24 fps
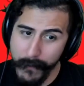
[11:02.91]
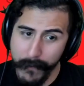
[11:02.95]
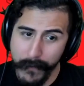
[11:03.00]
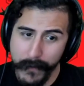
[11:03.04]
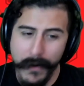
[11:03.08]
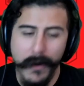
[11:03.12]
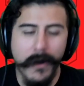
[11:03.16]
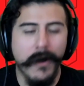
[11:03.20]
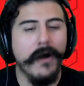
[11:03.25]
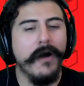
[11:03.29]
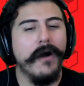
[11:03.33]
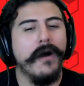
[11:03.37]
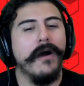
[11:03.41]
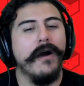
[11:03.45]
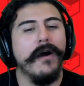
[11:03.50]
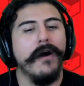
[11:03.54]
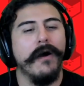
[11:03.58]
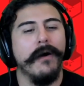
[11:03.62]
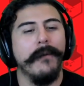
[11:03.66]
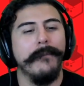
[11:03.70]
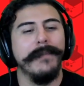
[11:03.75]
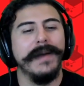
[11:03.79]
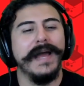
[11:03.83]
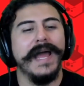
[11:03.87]

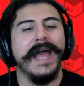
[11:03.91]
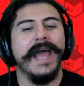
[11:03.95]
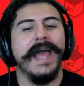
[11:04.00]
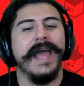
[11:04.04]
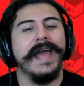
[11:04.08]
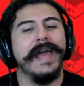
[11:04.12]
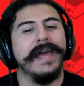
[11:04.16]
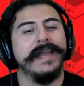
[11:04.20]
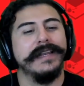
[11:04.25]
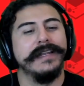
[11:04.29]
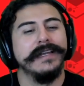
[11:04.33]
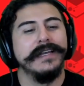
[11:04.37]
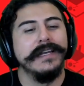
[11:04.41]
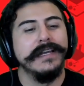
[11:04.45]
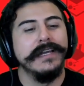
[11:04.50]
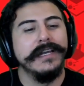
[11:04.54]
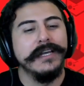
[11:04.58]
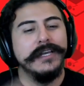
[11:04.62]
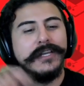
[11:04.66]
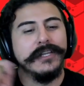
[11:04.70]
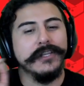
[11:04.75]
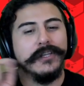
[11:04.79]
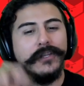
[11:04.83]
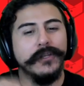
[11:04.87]
Oh man,
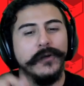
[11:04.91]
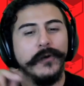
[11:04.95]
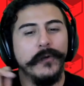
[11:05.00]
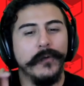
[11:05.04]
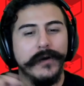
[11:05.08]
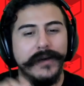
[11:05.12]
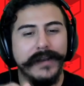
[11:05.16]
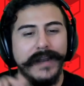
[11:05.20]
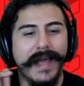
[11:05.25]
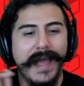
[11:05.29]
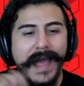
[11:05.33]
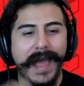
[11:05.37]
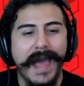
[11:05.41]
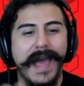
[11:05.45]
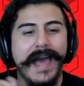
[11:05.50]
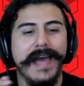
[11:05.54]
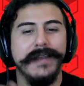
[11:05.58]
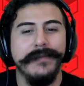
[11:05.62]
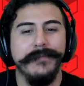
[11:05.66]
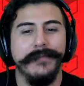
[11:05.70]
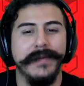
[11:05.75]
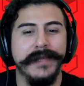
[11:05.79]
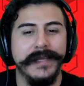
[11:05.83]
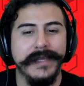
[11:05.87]
you would have
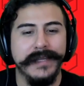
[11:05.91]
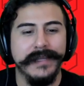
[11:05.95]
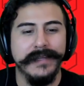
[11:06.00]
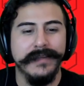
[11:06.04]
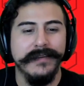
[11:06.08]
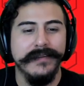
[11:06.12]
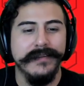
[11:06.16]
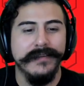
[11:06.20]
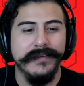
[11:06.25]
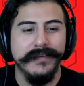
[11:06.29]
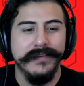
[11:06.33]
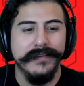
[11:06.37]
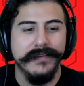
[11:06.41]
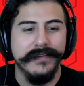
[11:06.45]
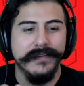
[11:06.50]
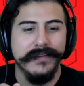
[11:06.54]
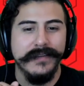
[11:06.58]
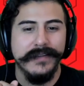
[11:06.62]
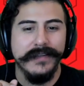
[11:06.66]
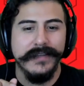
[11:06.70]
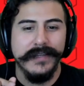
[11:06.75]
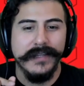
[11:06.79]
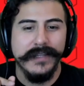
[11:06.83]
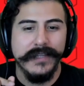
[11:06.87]
had me.
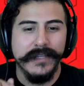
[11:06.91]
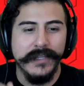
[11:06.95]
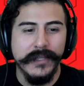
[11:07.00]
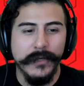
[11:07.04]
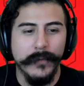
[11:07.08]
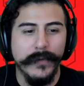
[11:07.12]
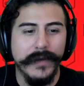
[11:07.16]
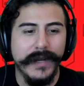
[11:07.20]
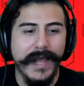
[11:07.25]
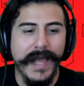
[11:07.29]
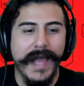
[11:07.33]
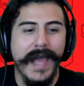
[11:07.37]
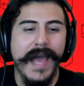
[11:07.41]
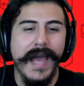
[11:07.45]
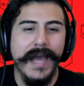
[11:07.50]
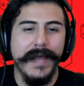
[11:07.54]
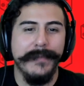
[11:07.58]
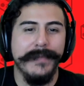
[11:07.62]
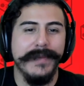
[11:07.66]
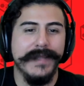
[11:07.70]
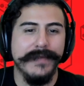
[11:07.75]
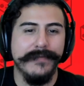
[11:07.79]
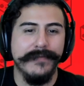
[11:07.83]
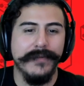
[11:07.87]
You would have
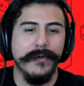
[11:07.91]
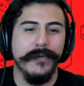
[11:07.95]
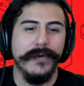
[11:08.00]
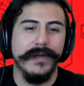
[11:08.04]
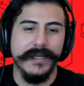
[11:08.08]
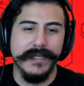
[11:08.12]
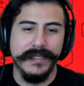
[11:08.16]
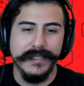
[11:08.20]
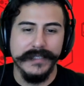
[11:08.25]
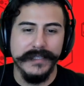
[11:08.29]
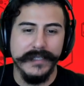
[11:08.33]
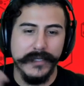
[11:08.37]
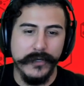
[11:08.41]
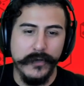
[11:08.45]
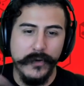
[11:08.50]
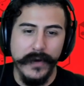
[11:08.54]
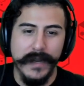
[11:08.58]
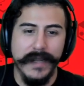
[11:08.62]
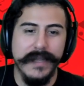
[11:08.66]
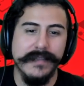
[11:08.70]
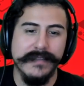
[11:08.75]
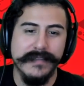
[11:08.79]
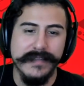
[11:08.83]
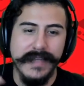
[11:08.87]
had me if you would have done the
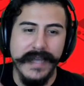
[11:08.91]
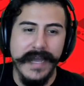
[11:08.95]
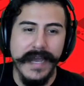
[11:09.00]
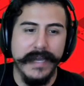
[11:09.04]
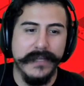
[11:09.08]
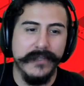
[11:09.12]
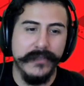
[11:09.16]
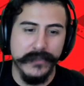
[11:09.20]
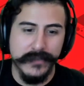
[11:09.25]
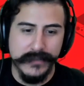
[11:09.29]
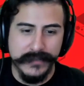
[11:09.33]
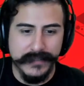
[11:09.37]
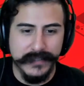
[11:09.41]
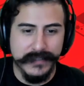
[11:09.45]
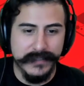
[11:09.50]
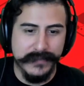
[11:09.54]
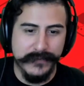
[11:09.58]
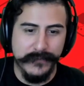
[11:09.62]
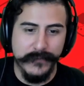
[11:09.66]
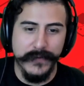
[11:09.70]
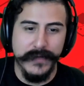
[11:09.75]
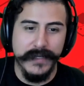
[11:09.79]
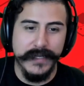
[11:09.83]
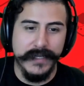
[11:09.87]
crazy
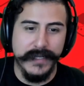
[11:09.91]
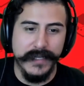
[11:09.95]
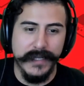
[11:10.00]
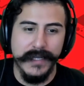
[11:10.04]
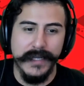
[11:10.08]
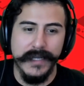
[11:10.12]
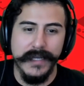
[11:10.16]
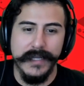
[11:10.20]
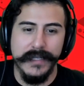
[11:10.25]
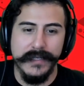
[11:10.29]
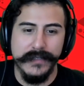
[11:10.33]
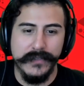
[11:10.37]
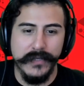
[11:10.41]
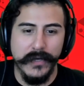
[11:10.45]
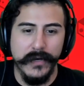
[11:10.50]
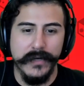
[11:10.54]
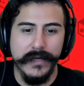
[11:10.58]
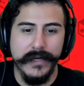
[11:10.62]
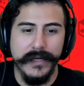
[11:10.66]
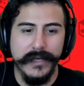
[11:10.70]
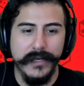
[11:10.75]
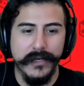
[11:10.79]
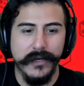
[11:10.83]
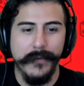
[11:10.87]
exorcist freaking
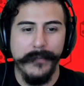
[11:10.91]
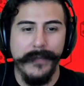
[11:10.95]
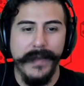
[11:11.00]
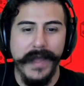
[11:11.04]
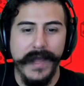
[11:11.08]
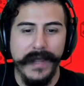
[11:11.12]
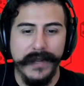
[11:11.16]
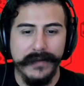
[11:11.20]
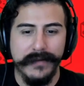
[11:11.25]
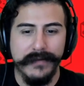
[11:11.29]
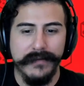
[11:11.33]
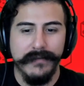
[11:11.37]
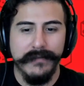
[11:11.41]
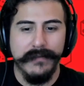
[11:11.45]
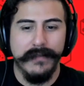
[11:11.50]
turning your back.